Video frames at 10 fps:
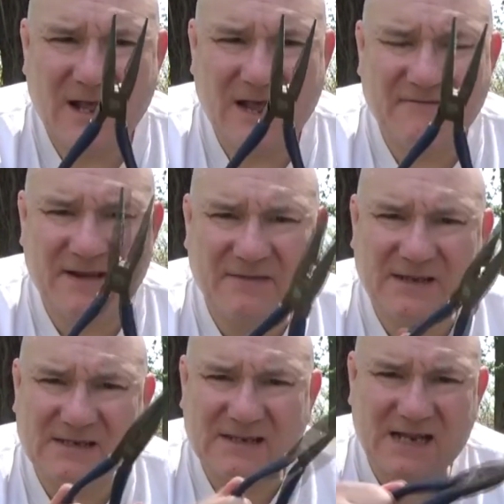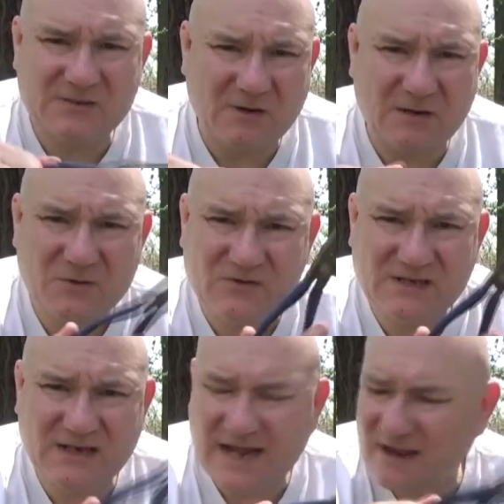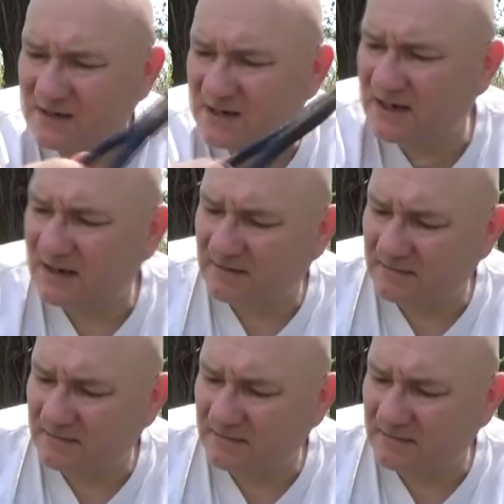I found these, and that's what I'm using now to